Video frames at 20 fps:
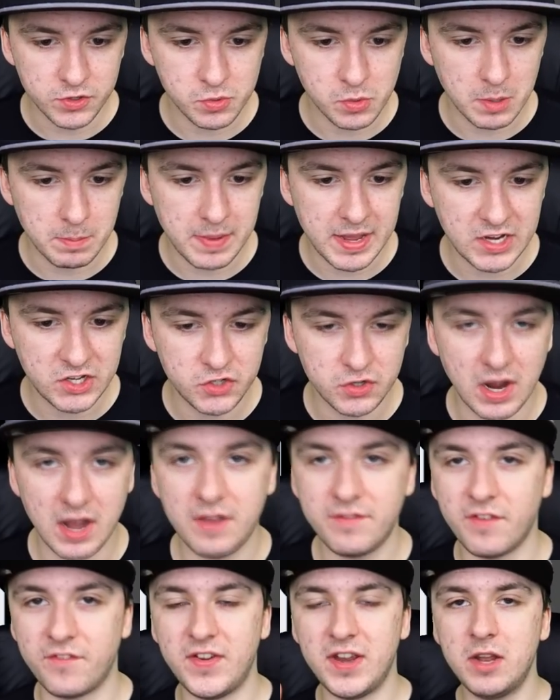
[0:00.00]
you just want to make
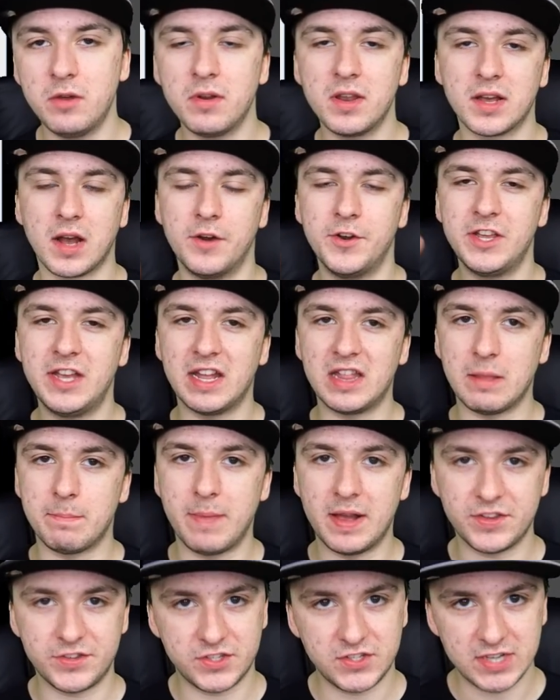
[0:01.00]
sure, I have a video like how to
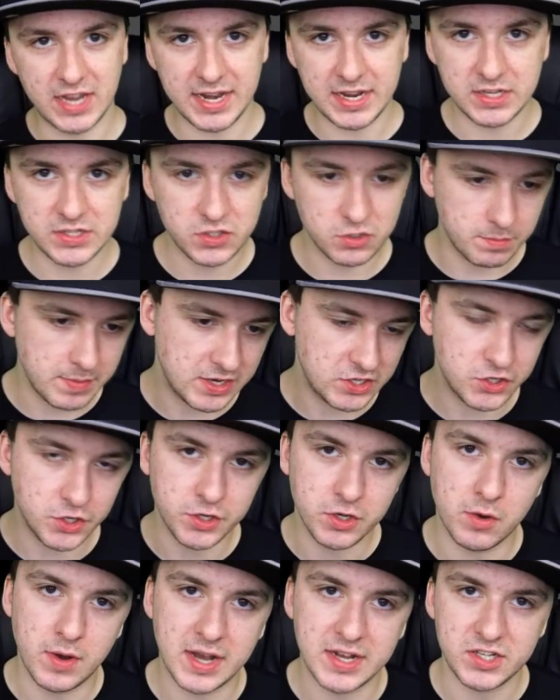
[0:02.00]
get the best settings. So make
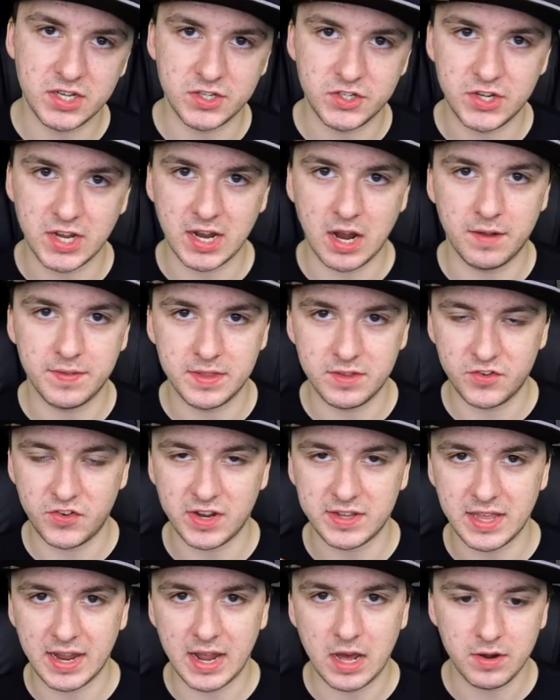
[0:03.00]
sure to go ahead and check out,
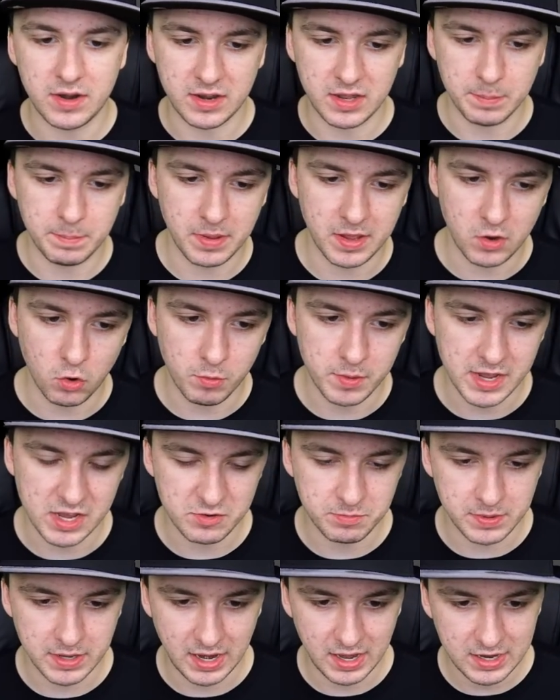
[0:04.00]
check that out in the
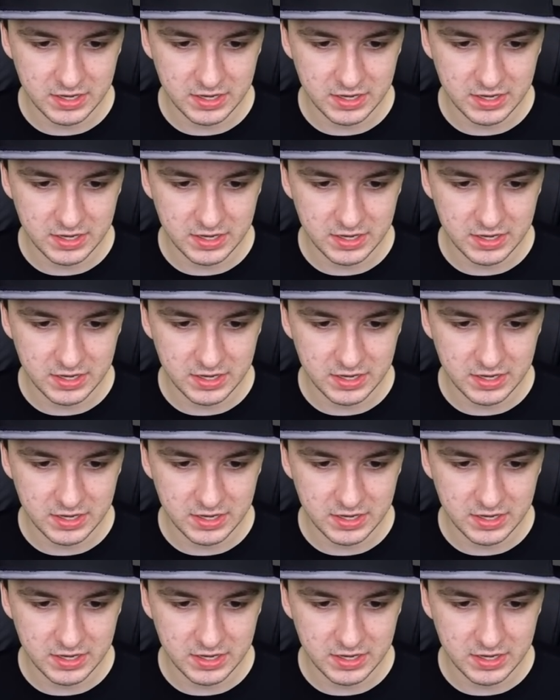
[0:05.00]
OBS